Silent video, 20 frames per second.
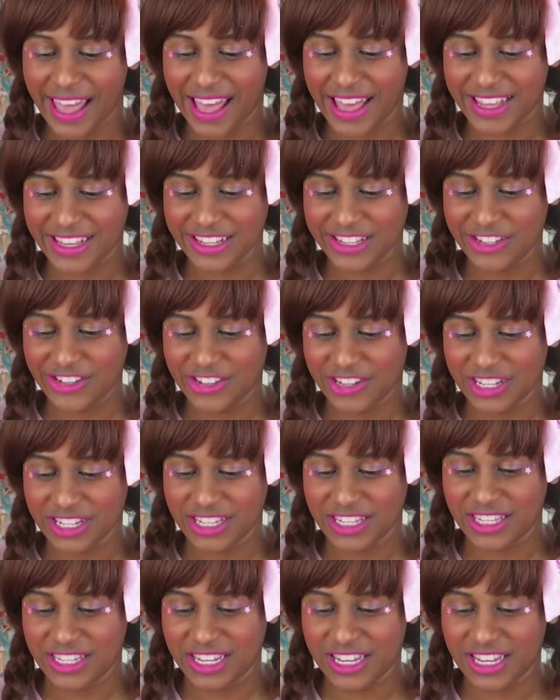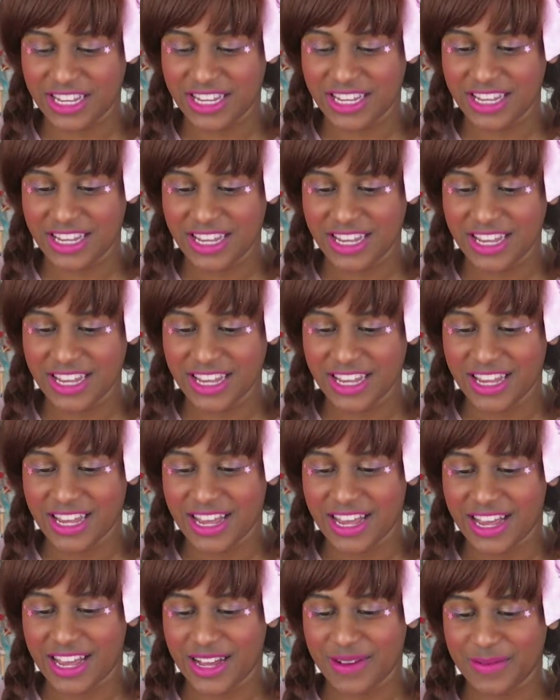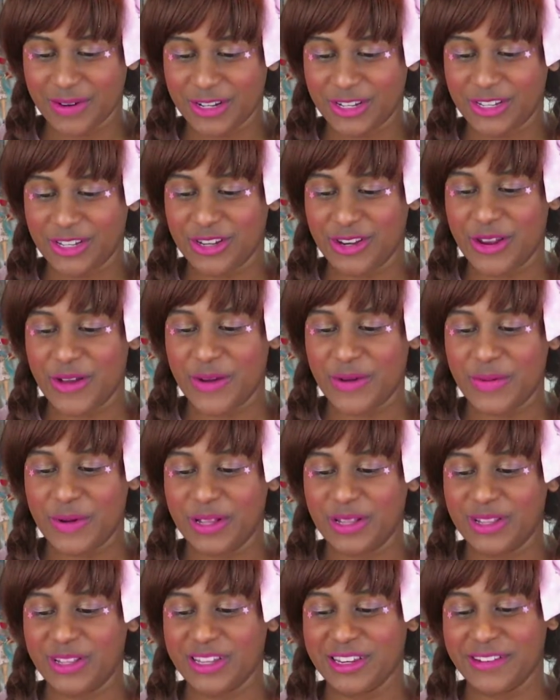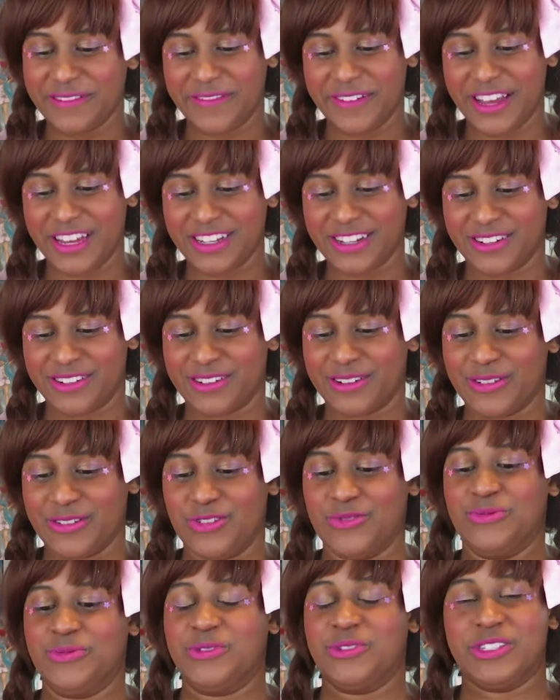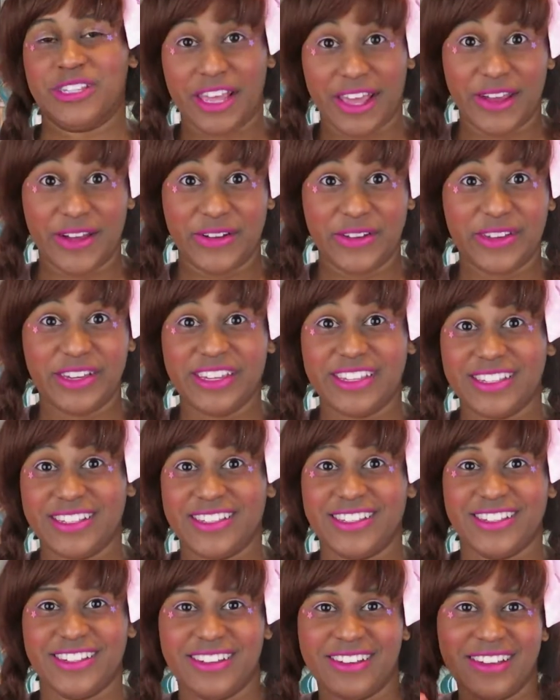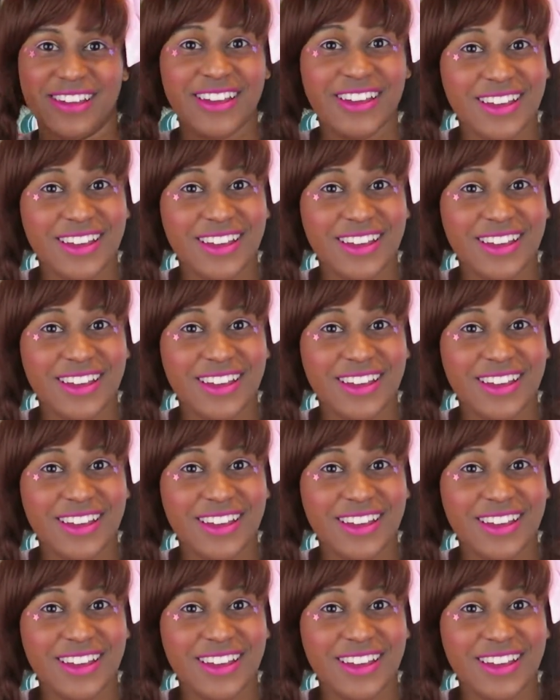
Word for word: as you can see, how much do you know about Lolita fashion on a global scale is the